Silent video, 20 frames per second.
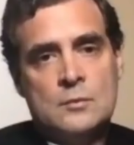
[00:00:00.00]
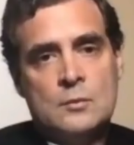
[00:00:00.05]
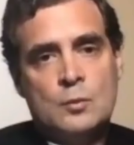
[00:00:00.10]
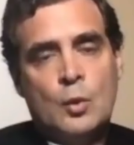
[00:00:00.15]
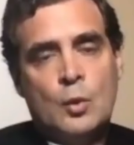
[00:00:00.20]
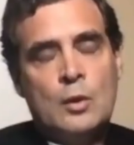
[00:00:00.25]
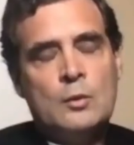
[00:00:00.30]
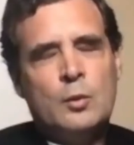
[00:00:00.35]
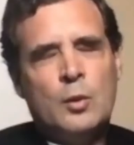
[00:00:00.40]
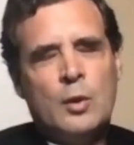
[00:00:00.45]

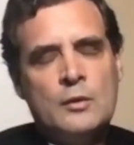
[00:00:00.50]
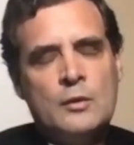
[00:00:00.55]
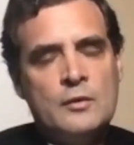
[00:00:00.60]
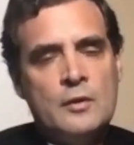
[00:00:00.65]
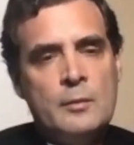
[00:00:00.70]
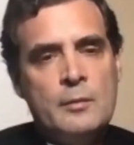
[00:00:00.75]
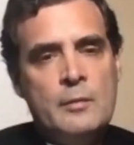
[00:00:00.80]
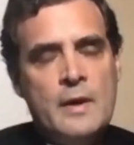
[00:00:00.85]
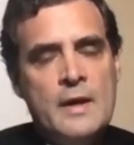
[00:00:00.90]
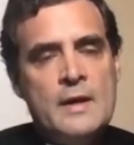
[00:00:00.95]
What's
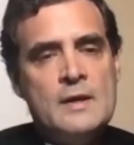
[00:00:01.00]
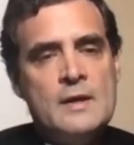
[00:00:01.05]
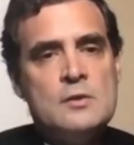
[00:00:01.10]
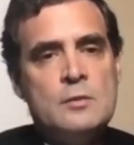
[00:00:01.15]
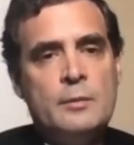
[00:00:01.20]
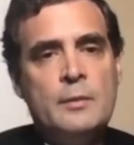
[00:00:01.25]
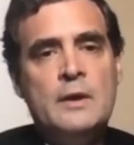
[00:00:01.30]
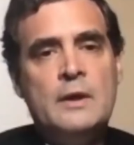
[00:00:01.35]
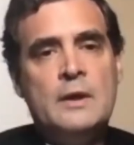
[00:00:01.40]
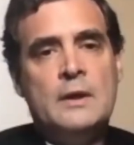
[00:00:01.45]
amazed
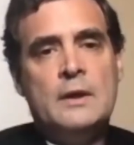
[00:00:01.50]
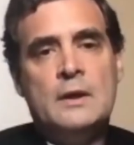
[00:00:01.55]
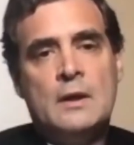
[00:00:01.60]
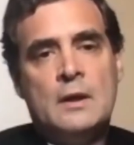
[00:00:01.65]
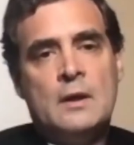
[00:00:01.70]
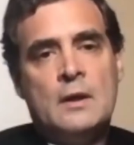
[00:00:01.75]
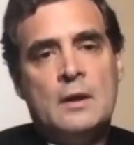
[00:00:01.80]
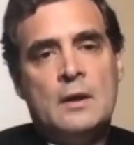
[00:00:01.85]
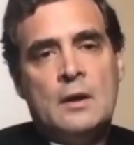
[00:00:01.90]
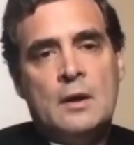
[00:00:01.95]
me
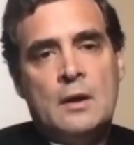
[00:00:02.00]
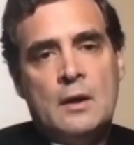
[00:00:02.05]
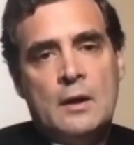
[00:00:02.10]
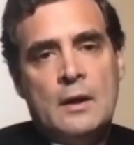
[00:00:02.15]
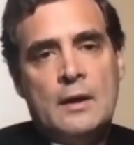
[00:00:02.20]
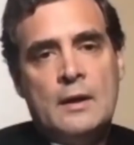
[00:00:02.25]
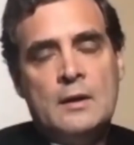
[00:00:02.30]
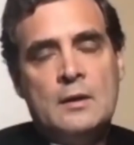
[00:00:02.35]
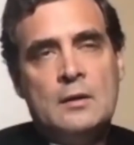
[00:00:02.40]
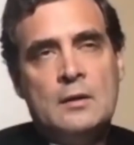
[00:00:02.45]

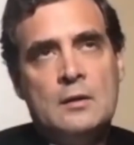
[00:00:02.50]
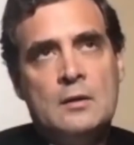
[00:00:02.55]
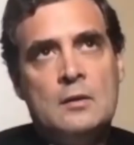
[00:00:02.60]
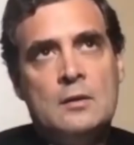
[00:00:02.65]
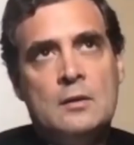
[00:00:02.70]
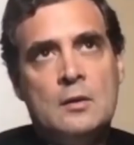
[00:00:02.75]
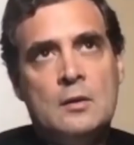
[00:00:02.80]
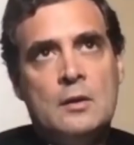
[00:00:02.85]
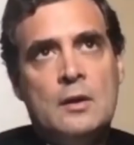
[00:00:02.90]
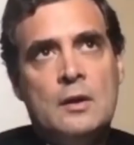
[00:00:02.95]
and
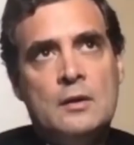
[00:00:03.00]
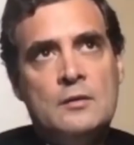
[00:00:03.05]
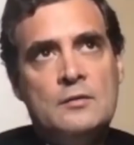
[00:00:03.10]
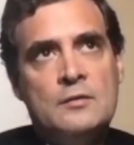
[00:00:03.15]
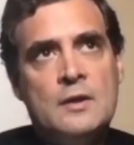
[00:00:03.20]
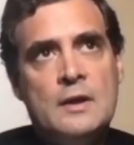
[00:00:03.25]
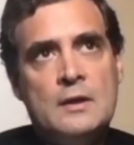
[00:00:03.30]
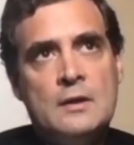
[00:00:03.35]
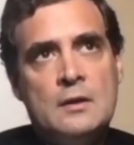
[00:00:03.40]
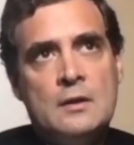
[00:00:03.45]

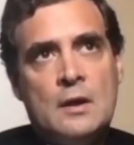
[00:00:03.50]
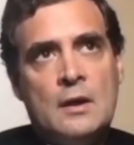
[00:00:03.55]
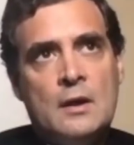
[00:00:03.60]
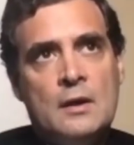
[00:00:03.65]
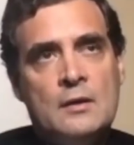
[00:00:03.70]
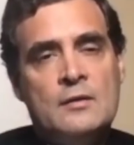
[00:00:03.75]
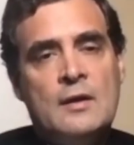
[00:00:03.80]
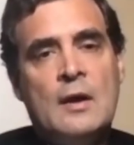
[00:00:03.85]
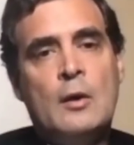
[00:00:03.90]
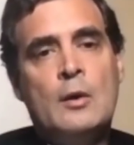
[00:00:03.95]

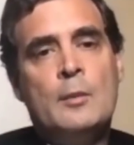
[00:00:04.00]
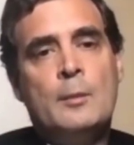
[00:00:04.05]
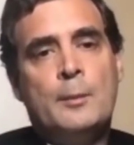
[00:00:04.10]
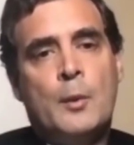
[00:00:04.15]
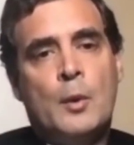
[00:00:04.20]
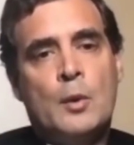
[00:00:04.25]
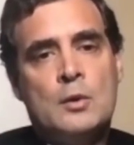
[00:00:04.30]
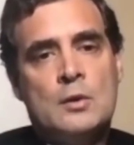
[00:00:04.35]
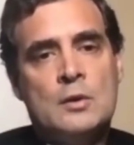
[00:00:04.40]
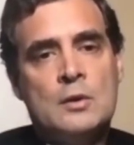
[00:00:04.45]
is how
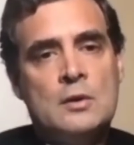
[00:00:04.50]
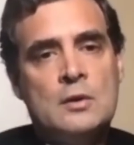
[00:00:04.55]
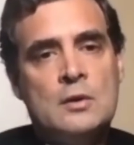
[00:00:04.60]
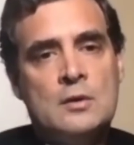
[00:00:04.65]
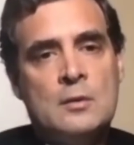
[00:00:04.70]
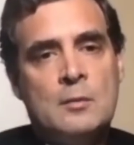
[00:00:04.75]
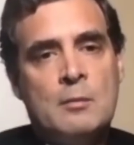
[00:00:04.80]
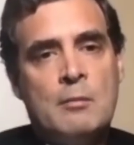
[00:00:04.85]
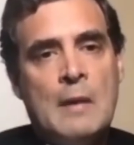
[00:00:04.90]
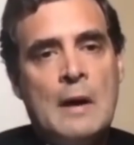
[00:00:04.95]
important
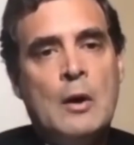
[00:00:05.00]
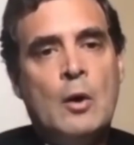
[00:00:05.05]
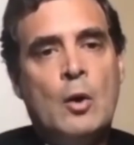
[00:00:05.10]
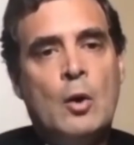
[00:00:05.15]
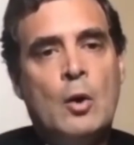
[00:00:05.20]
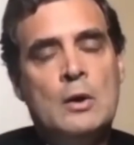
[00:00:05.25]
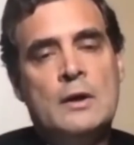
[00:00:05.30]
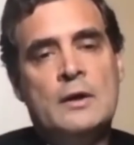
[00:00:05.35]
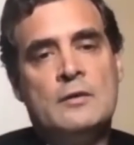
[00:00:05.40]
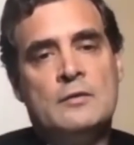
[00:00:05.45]

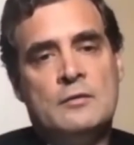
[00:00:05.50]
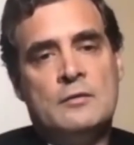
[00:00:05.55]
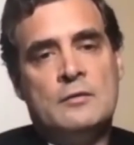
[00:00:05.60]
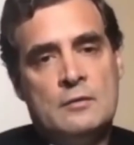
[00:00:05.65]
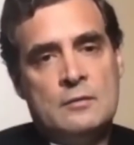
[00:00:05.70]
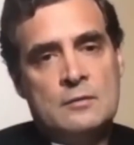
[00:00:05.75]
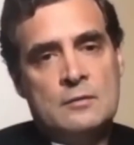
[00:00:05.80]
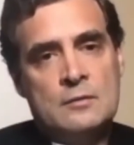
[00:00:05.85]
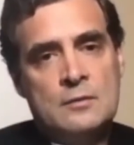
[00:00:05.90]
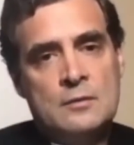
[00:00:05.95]
mahal is
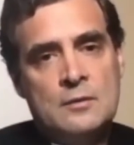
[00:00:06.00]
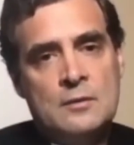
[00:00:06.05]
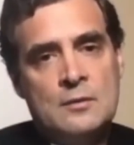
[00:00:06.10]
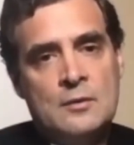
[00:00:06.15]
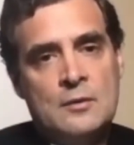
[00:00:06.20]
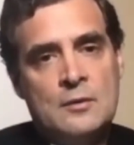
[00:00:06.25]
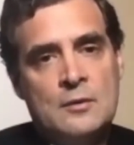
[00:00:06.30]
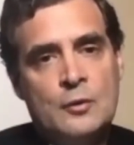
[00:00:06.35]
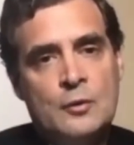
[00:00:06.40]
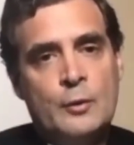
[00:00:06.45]

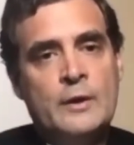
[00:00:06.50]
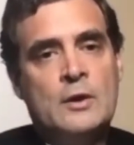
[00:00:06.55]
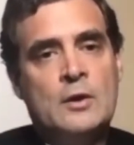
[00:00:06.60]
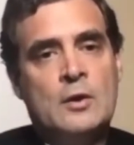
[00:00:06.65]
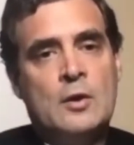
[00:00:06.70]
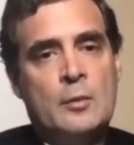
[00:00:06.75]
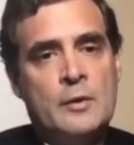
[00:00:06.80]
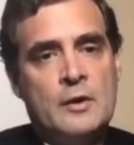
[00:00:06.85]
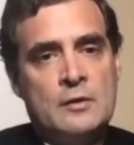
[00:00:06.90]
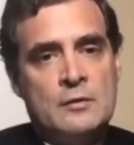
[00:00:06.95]
to
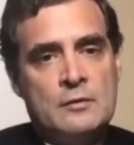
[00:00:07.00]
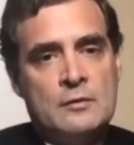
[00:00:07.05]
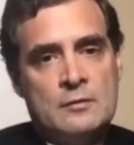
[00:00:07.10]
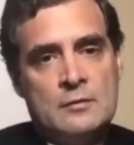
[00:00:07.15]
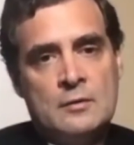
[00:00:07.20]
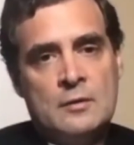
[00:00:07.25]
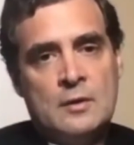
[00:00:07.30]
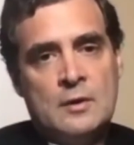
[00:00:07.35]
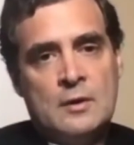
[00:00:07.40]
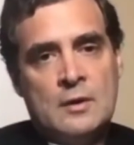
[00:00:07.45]
economics.
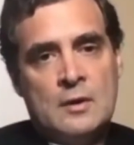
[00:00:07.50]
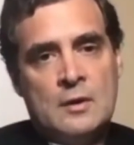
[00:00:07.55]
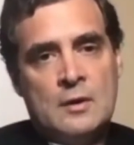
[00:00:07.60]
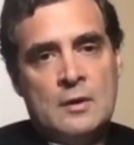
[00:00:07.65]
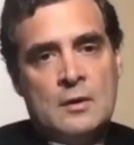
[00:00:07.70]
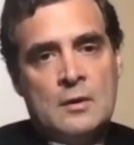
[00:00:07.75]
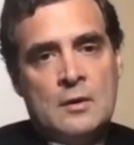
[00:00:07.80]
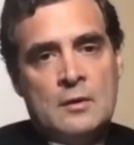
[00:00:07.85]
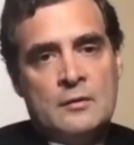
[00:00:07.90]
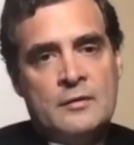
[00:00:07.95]

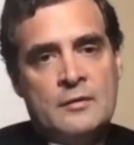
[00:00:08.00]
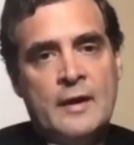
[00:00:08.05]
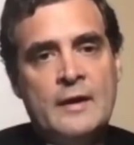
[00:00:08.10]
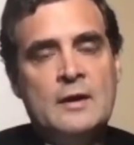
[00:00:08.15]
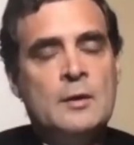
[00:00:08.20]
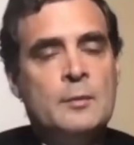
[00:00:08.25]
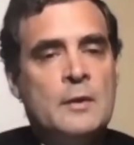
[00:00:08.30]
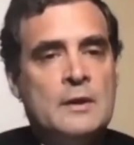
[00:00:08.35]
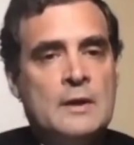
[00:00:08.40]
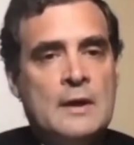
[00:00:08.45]

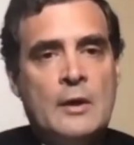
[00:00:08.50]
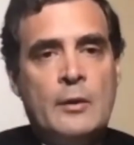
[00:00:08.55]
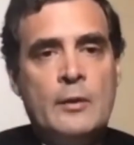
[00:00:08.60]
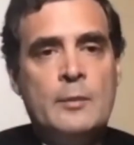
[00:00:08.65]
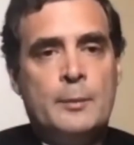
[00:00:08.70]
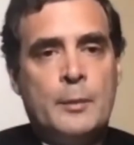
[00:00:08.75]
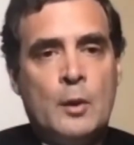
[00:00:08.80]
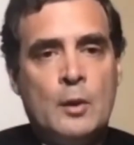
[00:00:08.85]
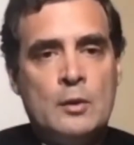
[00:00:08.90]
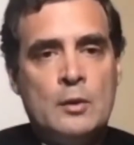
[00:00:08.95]
Sentiment, how
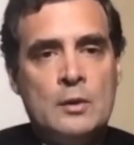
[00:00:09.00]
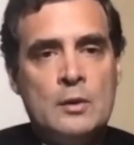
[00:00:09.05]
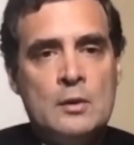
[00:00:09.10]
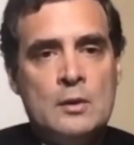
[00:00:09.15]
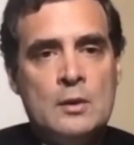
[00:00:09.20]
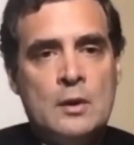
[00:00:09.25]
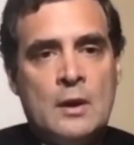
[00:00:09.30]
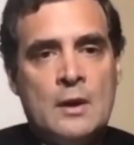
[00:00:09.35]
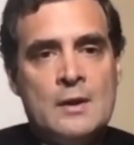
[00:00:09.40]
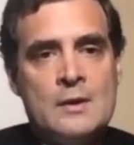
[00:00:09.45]

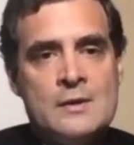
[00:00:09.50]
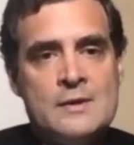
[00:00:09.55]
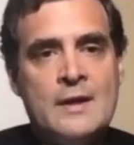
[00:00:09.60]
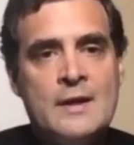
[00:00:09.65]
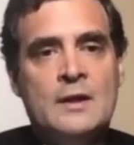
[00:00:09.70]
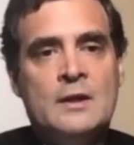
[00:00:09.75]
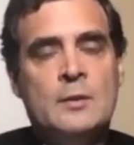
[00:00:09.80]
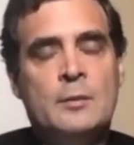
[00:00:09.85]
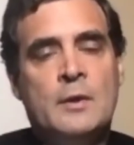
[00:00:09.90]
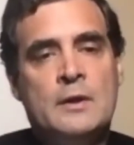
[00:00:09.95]
important
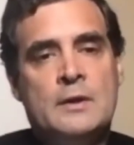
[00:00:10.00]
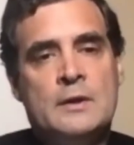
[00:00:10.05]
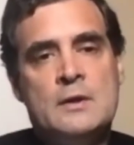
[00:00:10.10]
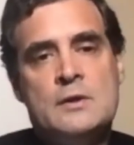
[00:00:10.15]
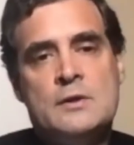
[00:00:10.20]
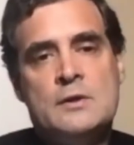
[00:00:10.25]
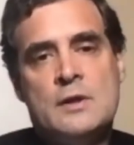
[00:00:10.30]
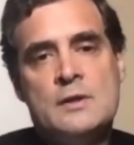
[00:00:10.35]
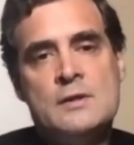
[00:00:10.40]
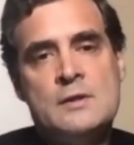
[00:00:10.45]
sentiment
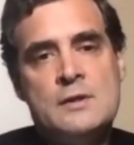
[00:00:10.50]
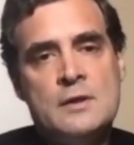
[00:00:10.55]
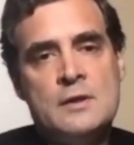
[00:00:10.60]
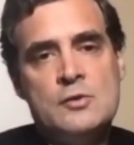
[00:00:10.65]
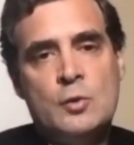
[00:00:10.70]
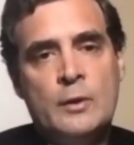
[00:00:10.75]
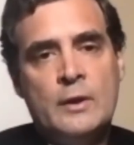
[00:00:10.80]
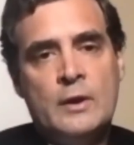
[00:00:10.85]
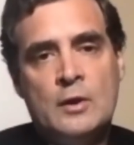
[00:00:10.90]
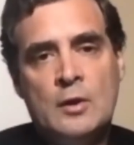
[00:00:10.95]
and trust is
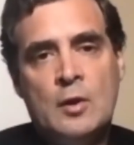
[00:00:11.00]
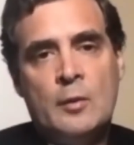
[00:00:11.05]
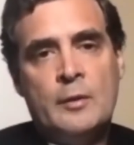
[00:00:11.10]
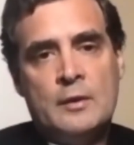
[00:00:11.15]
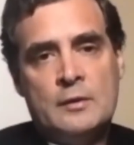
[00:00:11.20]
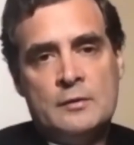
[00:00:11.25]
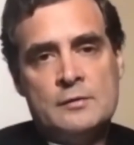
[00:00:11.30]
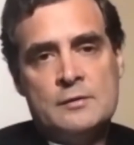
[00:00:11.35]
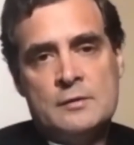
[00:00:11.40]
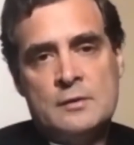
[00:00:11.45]
to
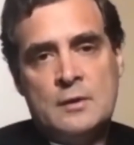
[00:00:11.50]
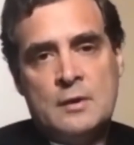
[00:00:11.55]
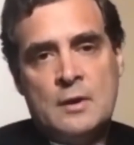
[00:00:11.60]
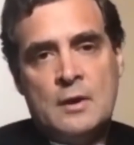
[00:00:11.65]
economics.